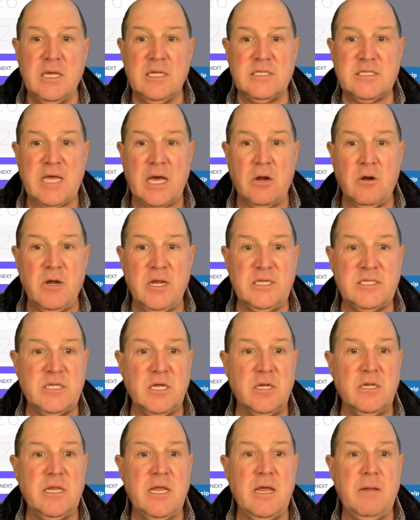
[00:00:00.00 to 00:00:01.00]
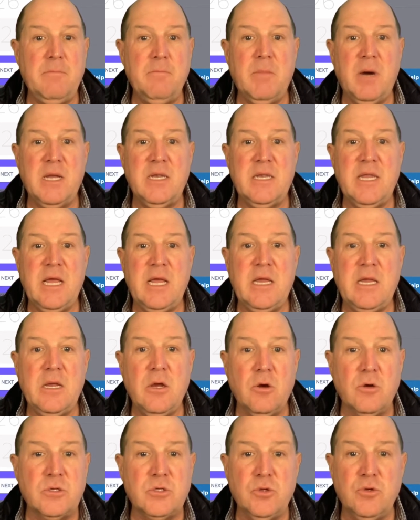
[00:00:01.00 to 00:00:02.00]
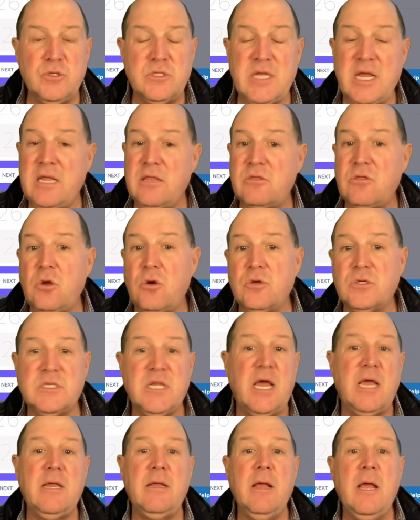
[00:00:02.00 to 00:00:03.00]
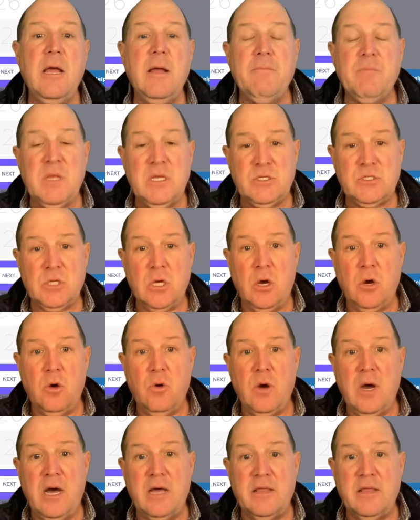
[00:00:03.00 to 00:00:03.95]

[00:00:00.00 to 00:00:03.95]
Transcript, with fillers: Saturday, Sunday, Monday, or Tuesday and Thursday. So